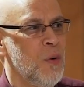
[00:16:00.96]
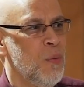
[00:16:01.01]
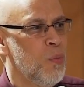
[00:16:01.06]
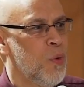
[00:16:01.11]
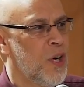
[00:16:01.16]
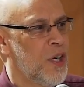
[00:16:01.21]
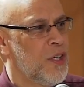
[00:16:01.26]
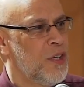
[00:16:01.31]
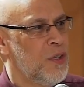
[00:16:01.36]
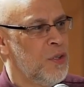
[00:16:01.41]

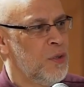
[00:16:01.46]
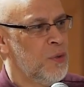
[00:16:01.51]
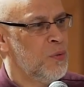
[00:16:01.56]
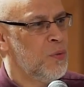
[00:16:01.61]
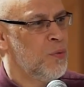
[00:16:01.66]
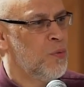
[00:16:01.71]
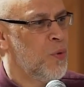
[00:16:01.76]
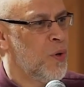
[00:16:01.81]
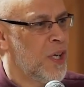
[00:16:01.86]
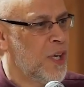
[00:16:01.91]
what
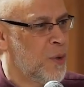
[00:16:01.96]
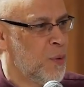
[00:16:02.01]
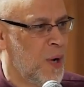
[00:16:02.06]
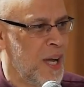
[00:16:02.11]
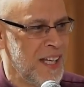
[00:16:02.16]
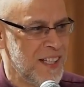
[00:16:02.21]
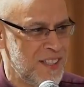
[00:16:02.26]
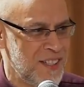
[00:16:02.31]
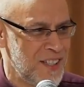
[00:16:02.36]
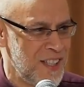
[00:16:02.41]
you
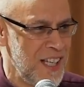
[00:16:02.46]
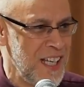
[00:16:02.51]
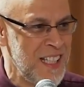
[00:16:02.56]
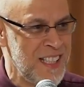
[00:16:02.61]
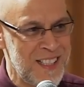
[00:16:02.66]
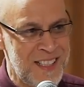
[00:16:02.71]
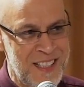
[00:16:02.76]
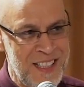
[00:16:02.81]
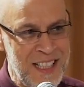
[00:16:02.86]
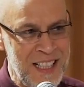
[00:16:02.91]
request
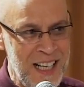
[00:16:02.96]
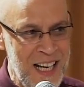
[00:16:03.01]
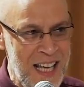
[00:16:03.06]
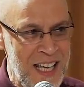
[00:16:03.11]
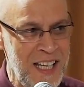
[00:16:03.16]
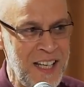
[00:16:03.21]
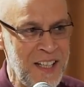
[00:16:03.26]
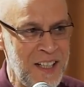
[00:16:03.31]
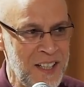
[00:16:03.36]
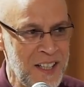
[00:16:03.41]
is
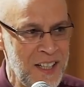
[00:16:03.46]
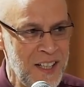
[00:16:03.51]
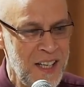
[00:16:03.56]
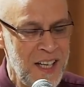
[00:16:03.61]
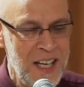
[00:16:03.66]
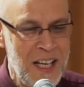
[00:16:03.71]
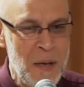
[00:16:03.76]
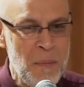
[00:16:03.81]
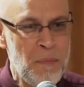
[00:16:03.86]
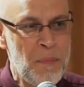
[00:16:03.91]
delayed,
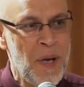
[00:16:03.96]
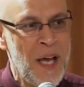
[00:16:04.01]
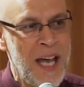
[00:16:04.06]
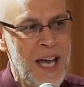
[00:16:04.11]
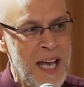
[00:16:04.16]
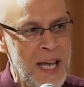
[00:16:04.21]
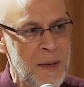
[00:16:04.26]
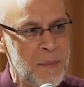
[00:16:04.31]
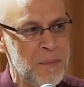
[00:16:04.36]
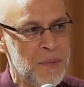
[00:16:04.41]

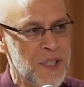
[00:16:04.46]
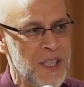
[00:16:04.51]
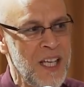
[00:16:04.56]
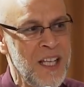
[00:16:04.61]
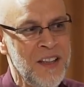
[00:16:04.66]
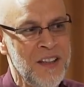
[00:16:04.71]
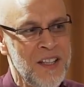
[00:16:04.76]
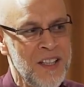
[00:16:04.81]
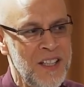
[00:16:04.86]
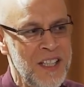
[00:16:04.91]
perhaps
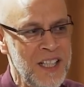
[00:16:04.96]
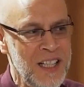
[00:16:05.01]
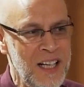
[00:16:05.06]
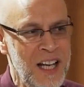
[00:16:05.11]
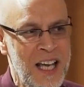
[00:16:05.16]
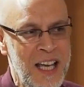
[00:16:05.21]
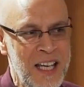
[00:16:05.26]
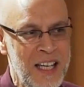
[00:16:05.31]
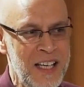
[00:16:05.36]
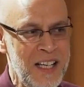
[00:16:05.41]
in the
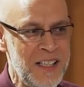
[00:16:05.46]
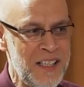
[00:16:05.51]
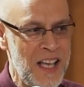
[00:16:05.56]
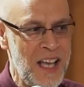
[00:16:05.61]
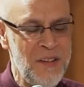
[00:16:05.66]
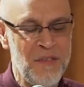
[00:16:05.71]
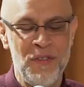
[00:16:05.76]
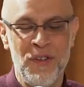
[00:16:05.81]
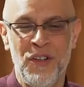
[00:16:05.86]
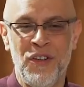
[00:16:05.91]
delay is
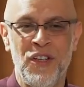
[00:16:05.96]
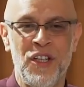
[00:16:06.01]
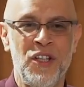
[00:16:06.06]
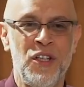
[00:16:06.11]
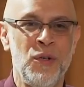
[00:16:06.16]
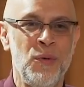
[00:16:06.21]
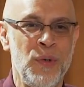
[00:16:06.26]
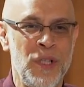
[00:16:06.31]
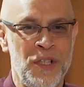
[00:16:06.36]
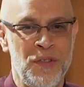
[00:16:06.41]
everything
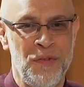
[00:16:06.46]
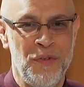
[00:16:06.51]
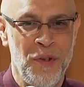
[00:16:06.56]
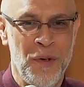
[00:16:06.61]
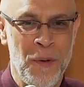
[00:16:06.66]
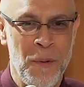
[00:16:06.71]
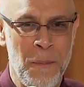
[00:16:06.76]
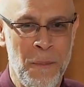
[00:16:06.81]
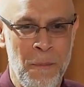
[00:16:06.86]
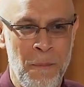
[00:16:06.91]
you wish for.